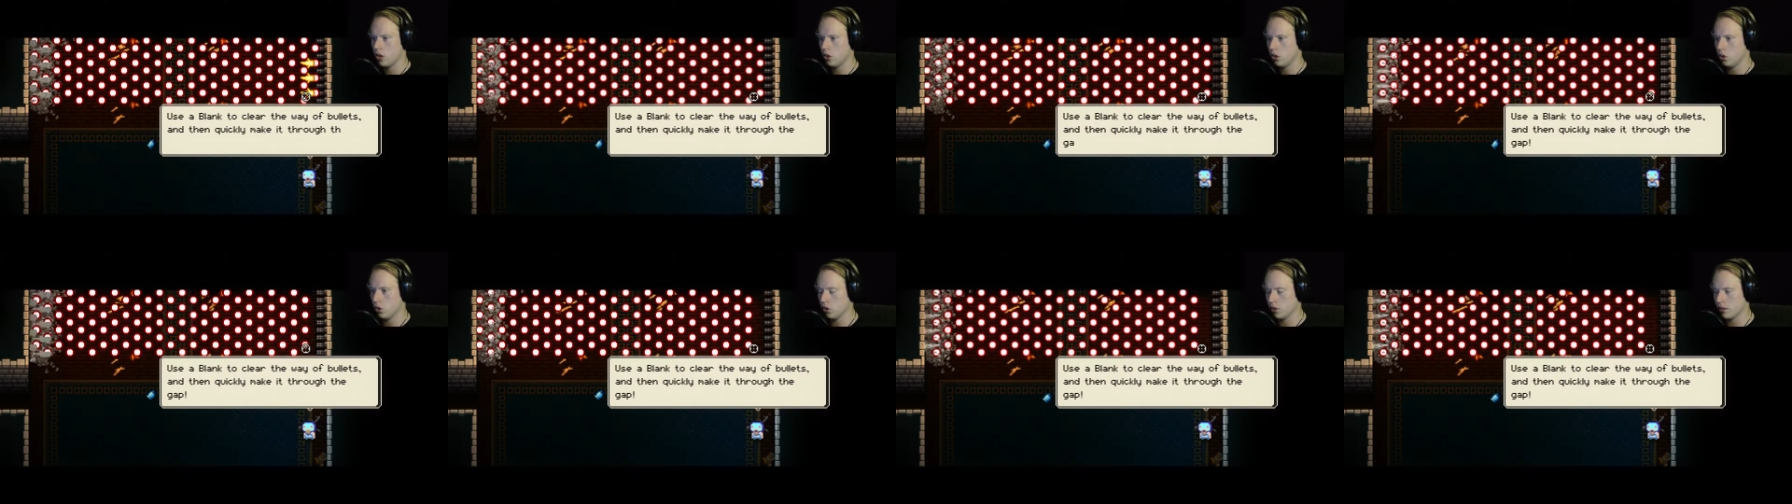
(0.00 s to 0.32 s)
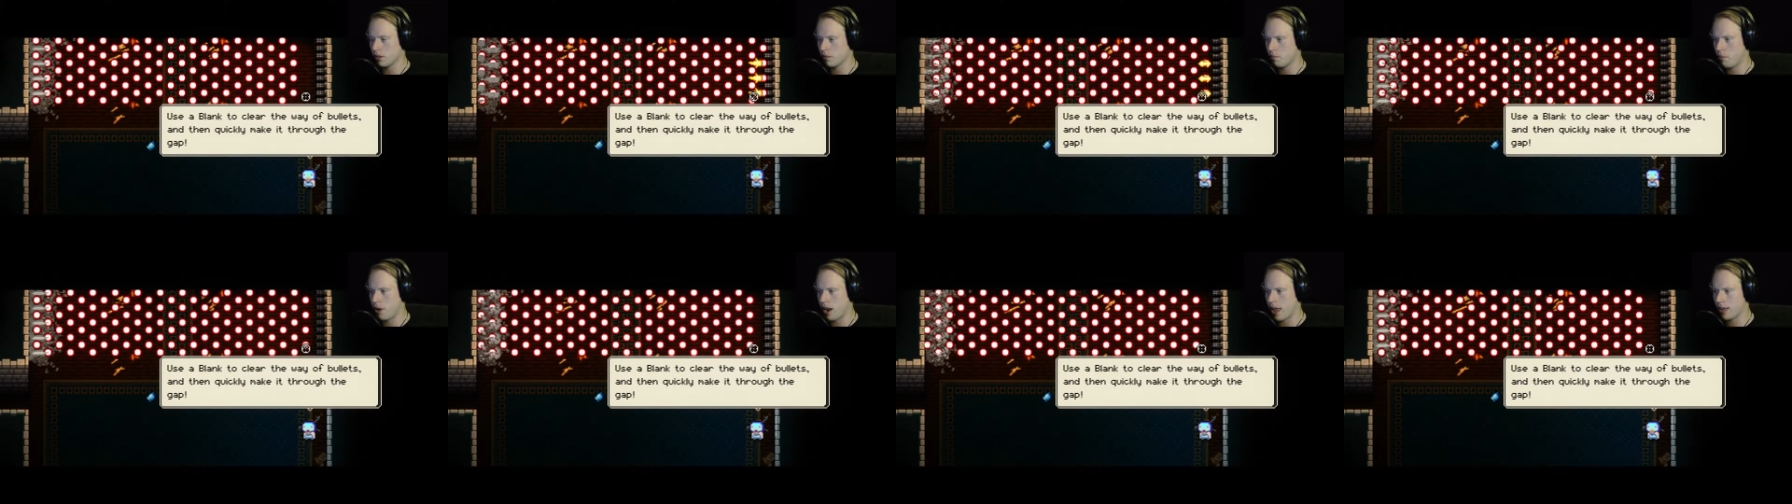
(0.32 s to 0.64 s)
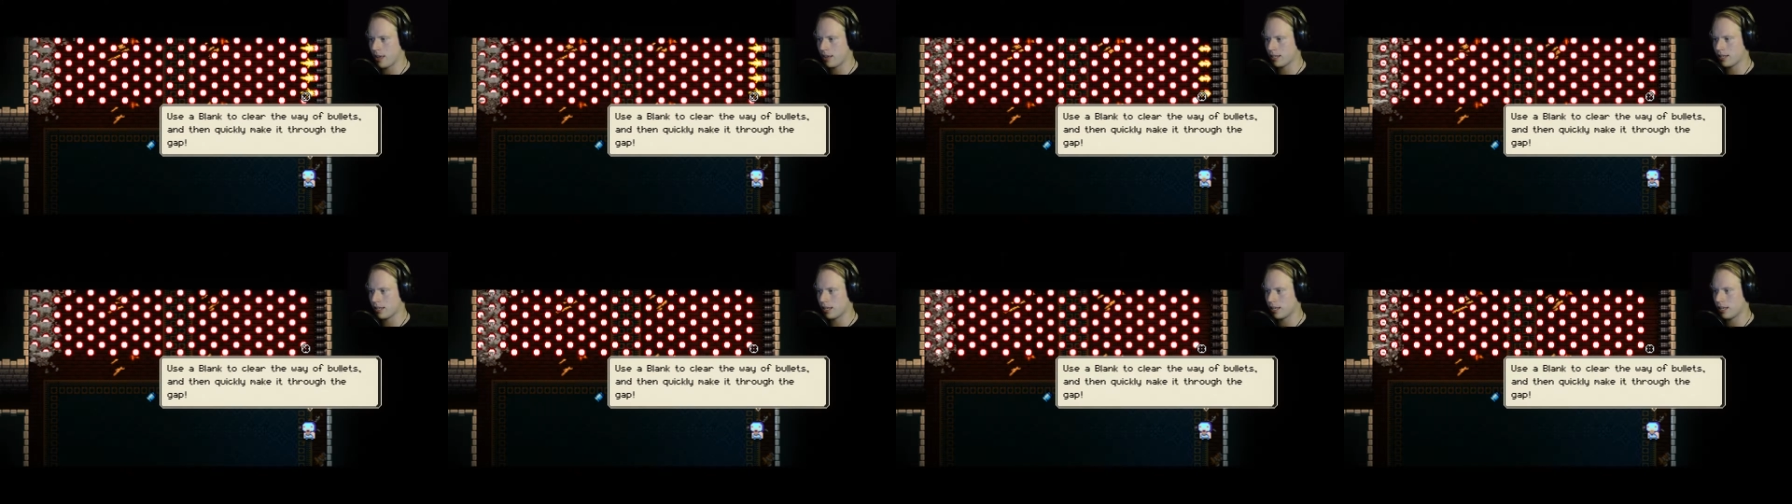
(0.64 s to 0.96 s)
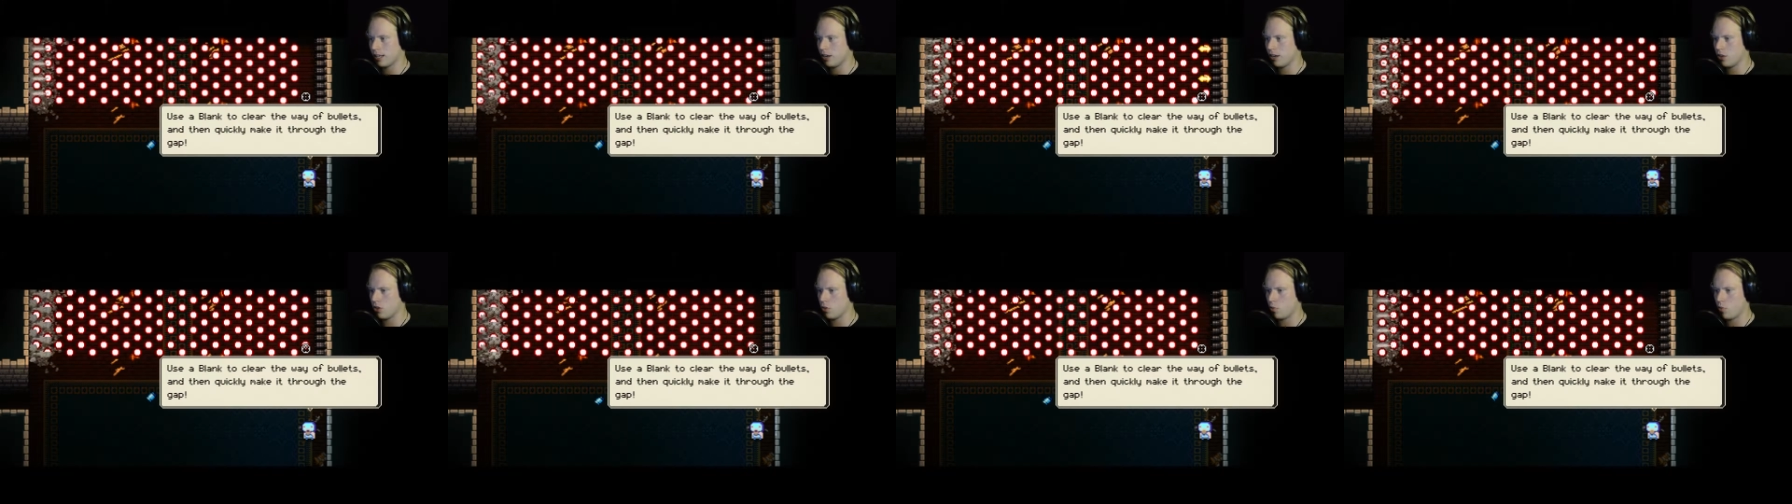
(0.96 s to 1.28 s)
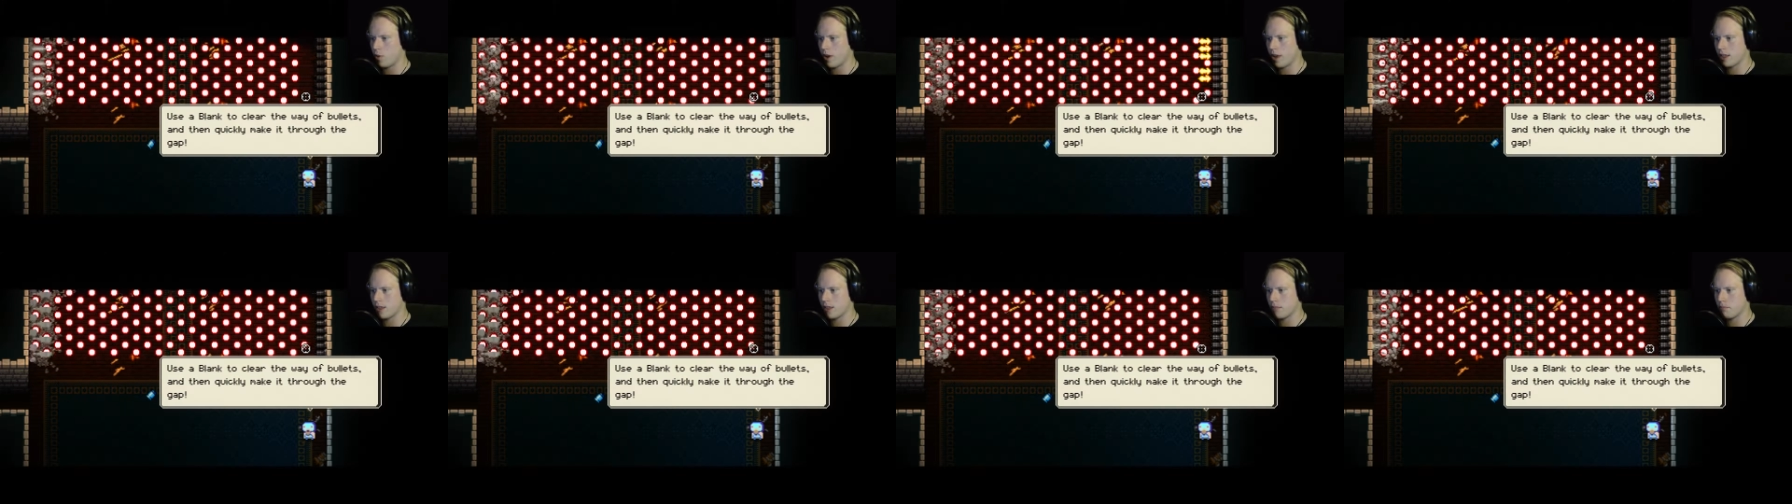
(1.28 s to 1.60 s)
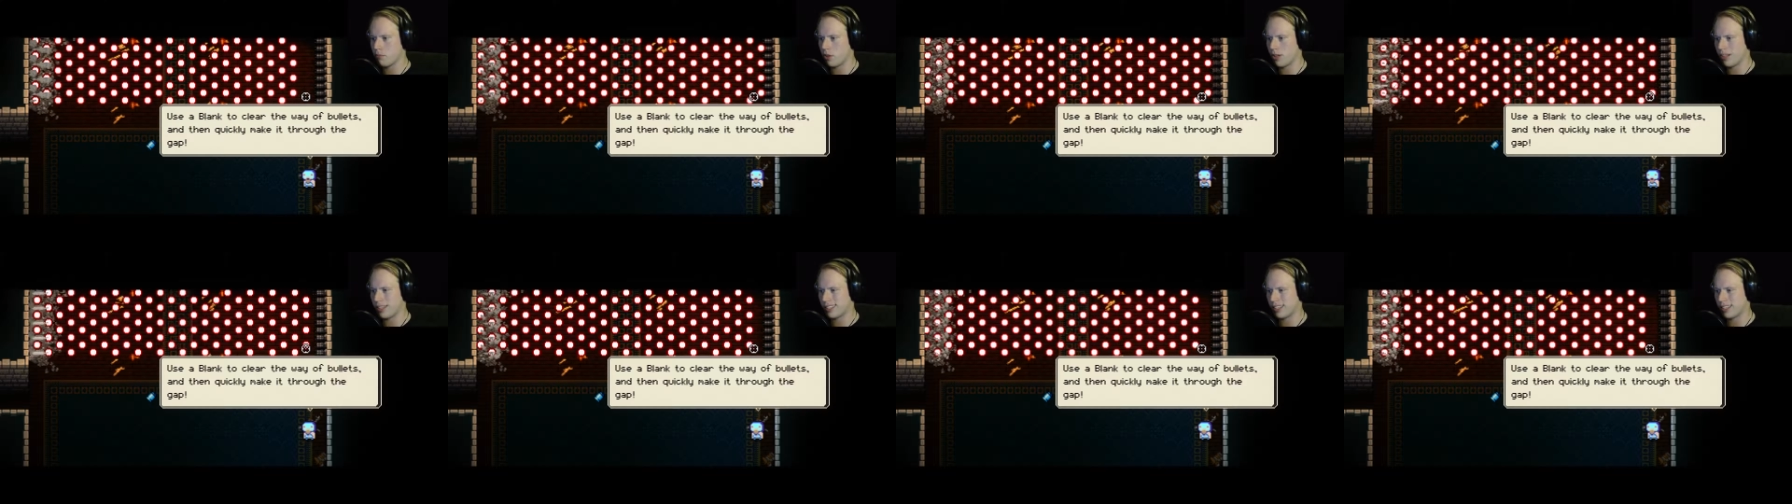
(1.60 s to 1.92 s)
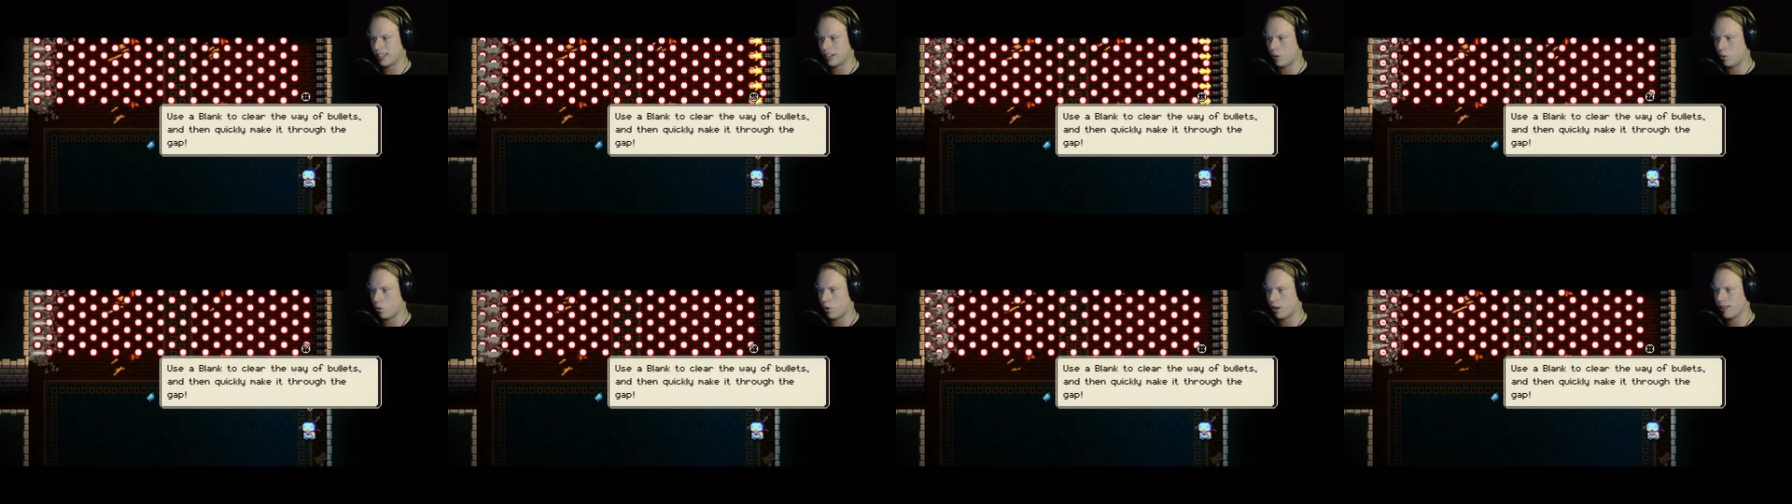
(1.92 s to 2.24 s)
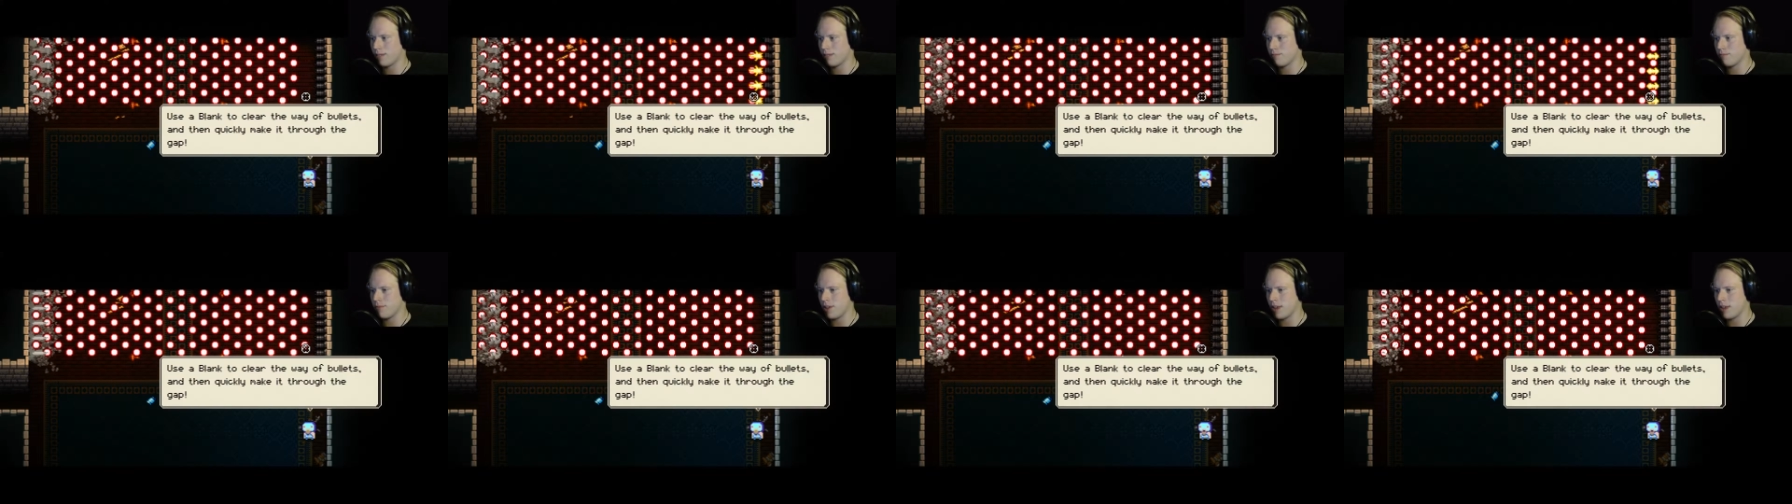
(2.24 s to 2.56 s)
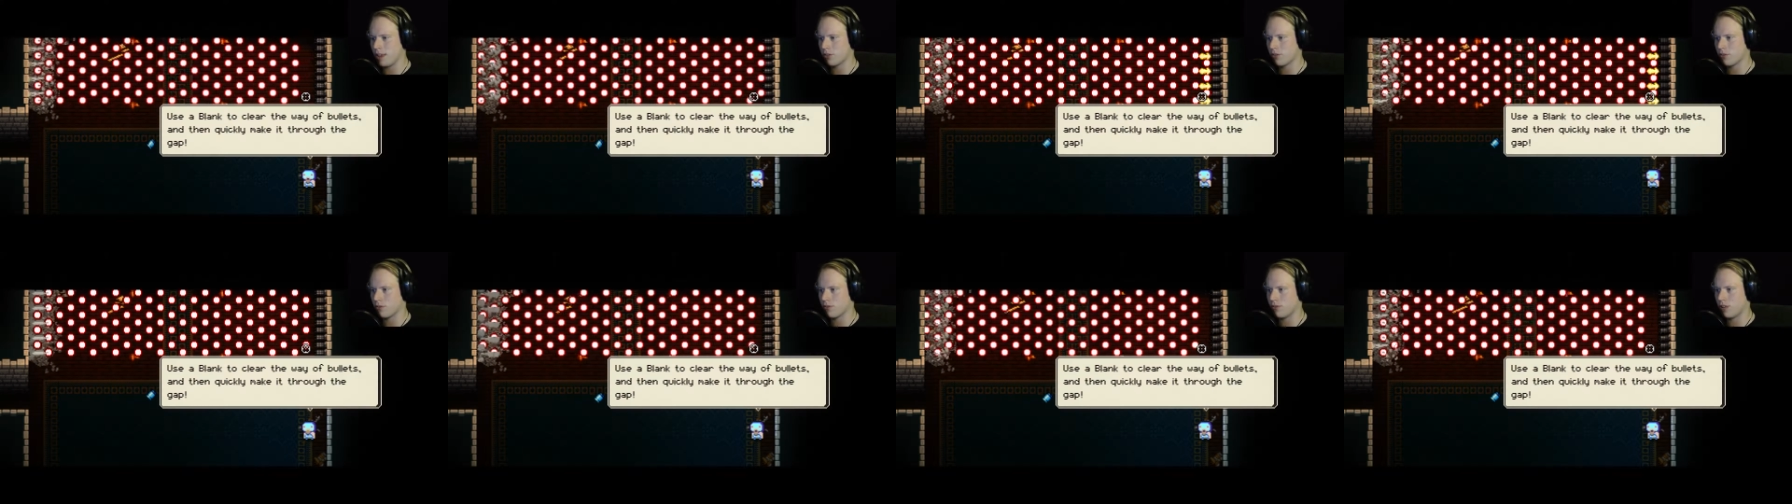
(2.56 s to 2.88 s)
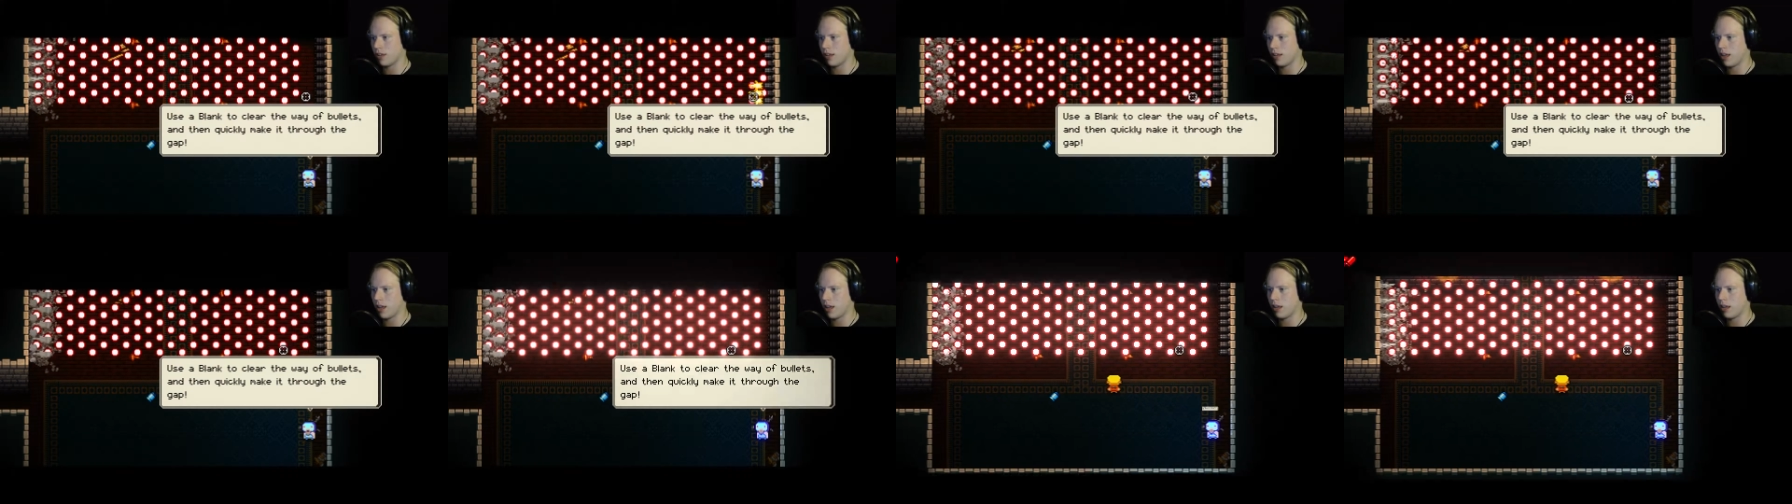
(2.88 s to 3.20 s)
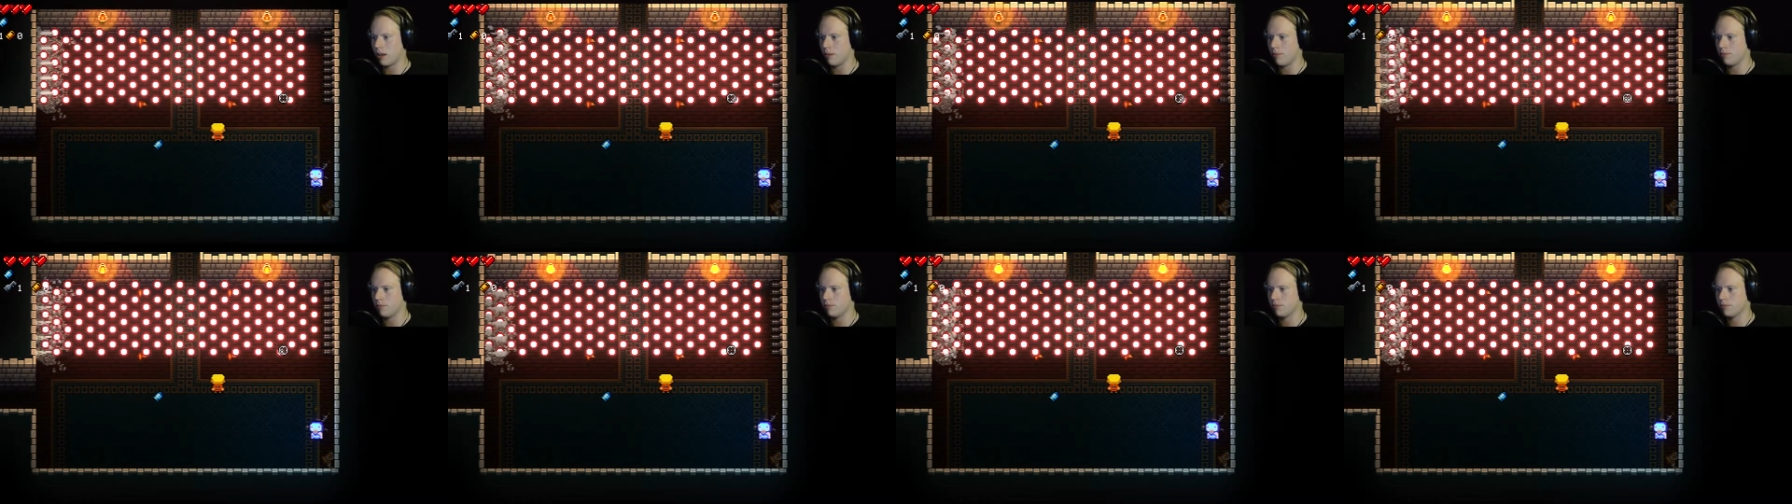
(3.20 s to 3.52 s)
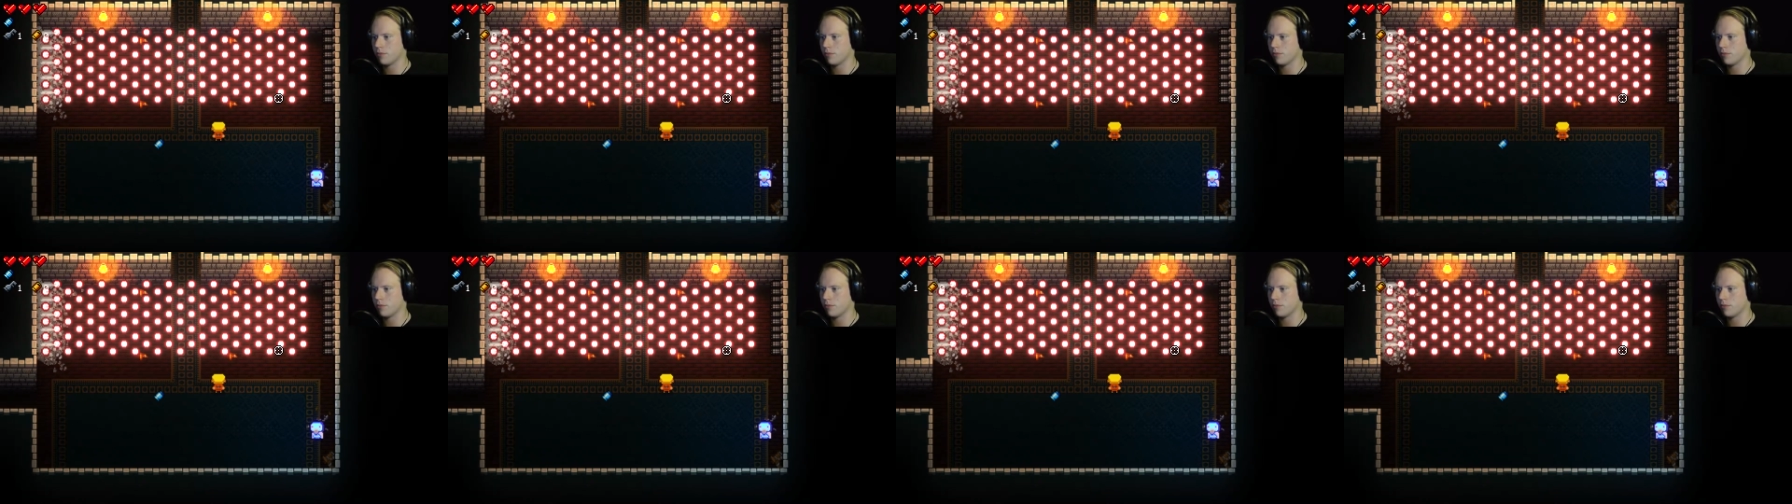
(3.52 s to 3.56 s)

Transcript: Use a blank to clear the way of the bullets, then quickly make it through the gap.